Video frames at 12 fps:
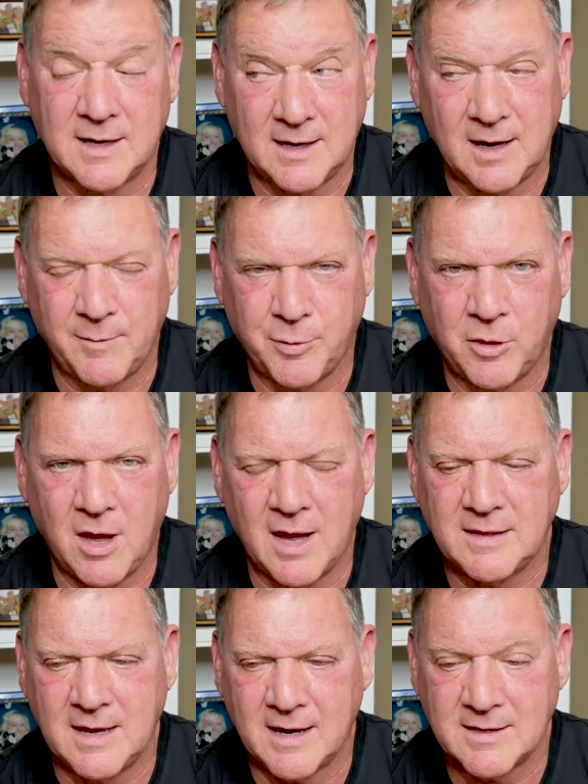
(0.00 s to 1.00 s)
and I
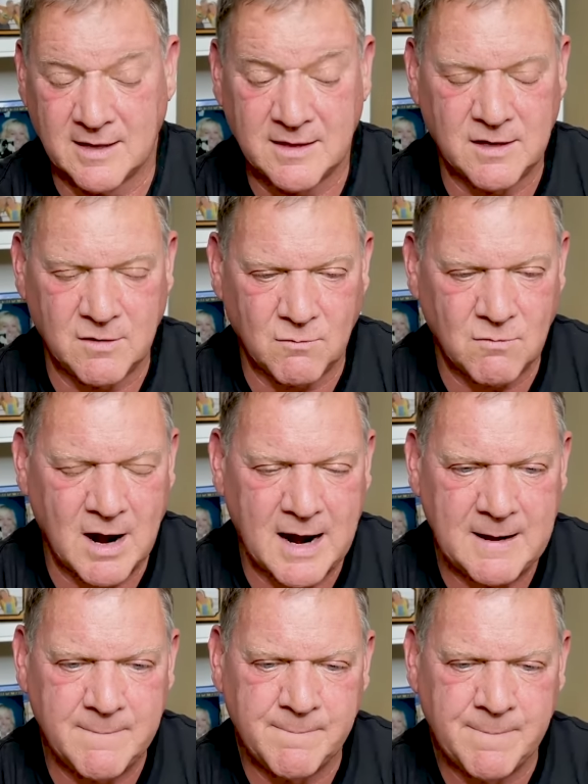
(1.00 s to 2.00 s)
applaud that because I think you're
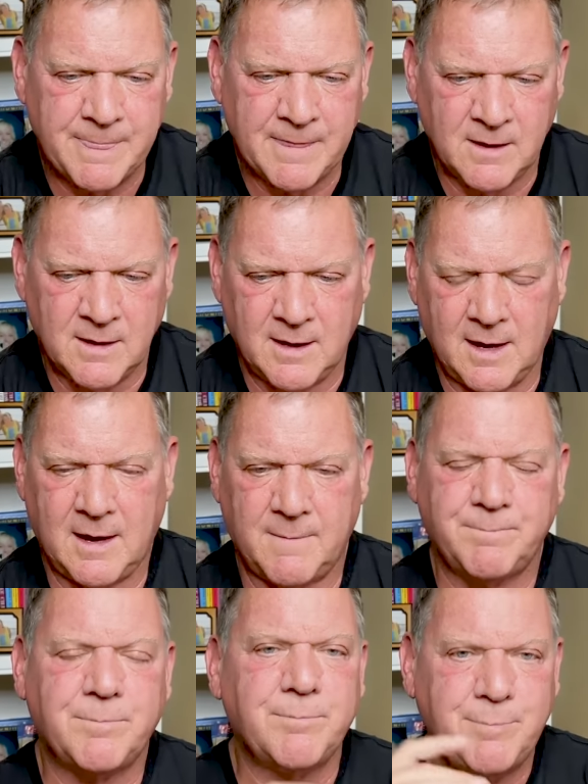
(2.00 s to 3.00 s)
right. Um,